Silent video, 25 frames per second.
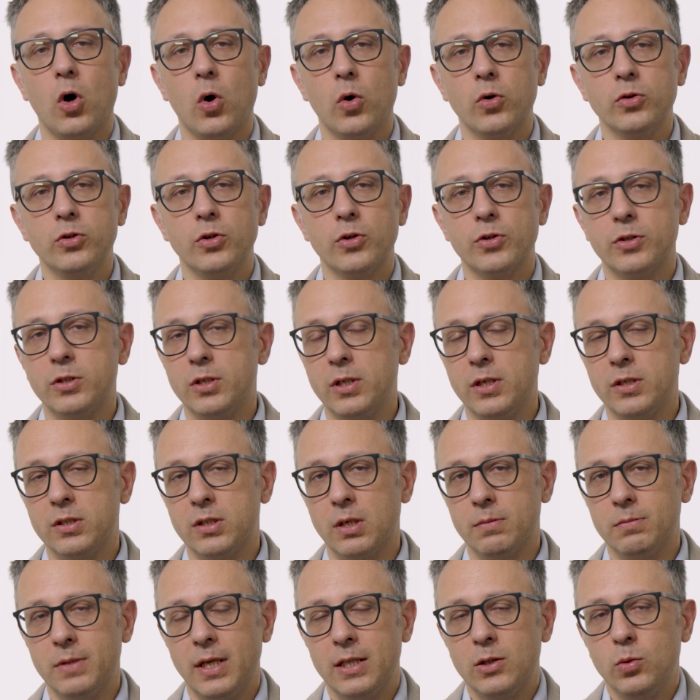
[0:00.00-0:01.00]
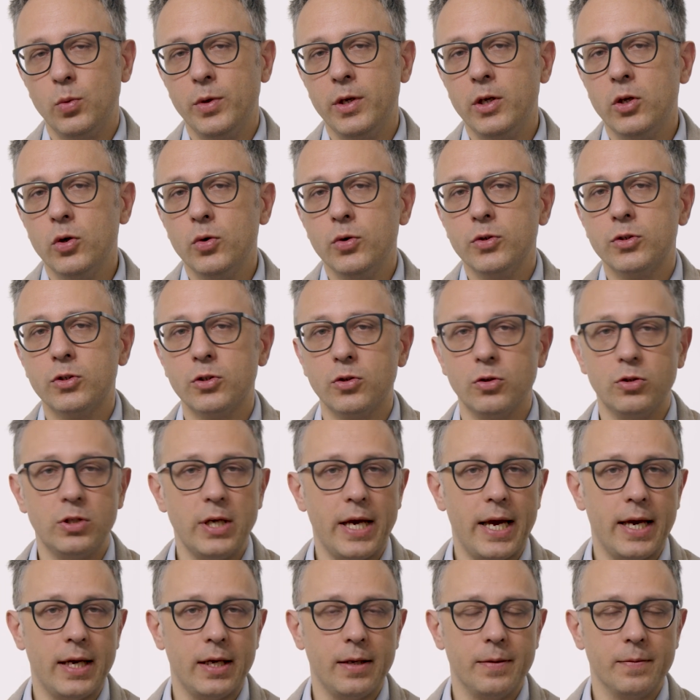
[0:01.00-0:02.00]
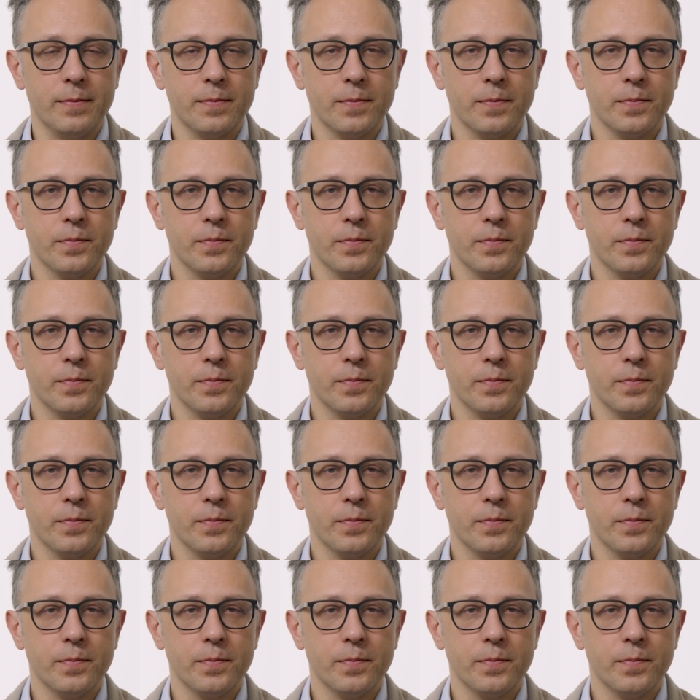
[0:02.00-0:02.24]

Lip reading: audio system that we use today.